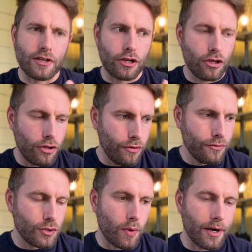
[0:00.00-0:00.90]
a
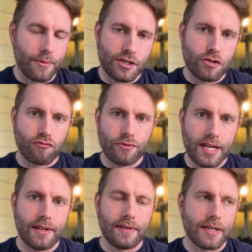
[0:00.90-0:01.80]
huge one. I was just
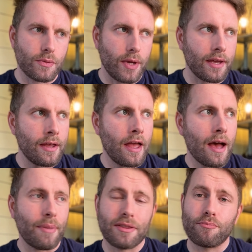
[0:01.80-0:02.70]
reading this week
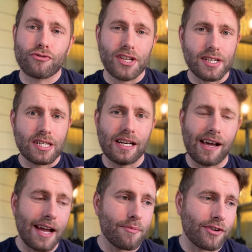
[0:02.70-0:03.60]
about the British
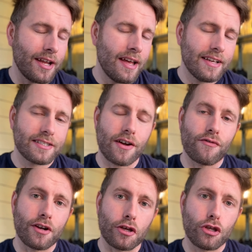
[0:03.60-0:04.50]
Library
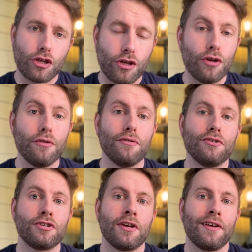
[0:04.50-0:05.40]
suffering a
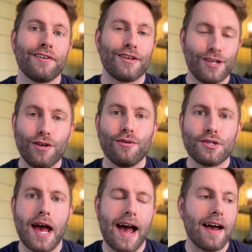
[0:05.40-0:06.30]
huge, huge
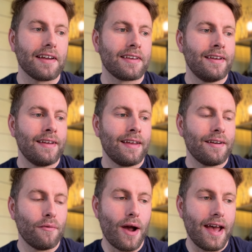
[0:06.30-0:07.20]
hack
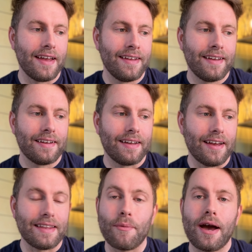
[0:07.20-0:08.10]
where
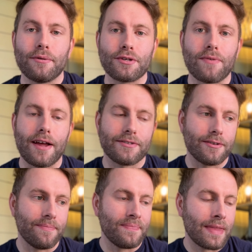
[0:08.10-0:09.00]
uh, they were held to
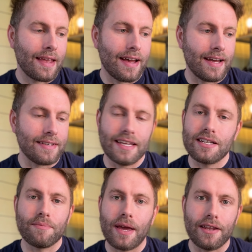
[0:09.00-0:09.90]
ransom and they
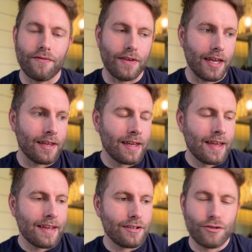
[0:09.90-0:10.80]
didn't pay the fee
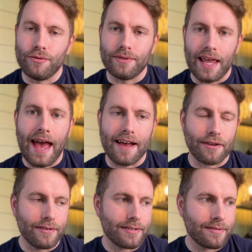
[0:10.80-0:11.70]
to the
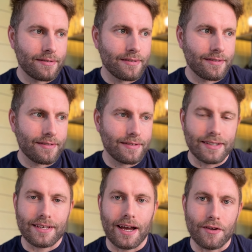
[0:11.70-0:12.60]
hackers.
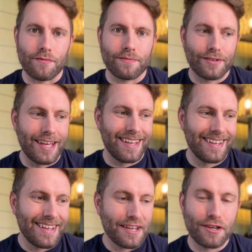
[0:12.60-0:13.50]
It's kind of
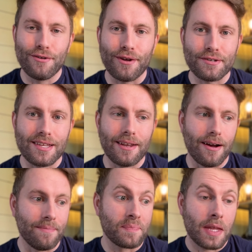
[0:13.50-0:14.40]
kudos to
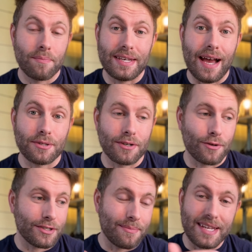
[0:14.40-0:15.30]
them. But now it's going to
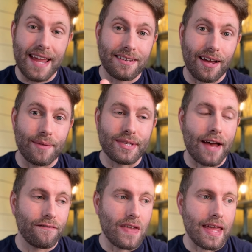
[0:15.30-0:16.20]
cost them ten times
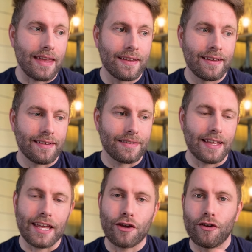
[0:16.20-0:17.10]
that fee that
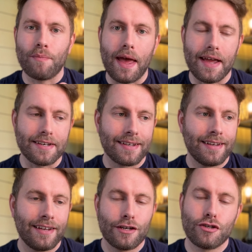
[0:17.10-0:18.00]
they could have paid
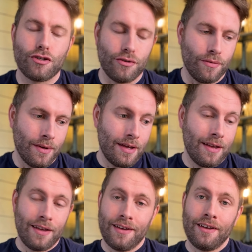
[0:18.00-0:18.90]
to
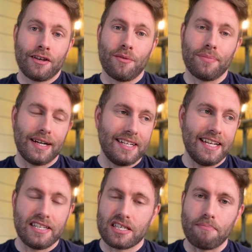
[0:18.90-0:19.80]
completely
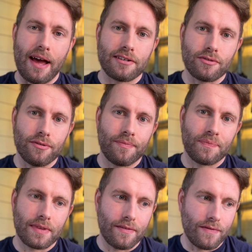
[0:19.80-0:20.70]
dismantle
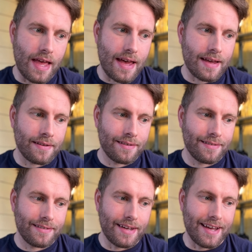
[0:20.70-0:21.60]
their
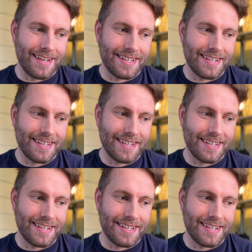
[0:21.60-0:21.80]
uh,